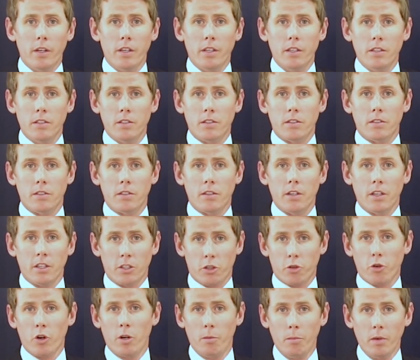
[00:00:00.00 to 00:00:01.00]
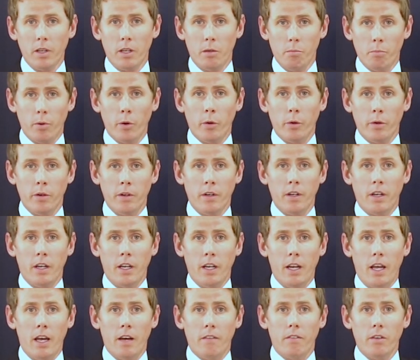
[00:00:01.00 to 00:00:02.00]
is extremely important
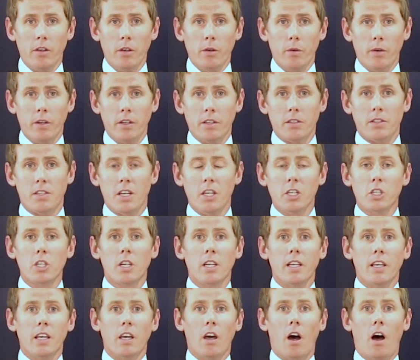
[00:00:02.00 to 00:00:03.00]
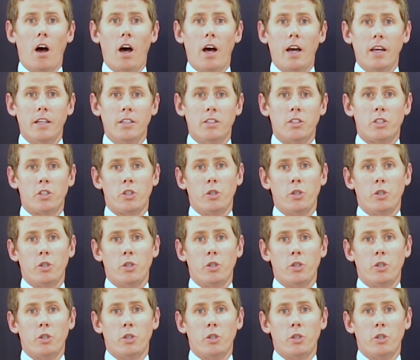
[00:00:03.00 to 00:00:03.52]
in our view and essentially guides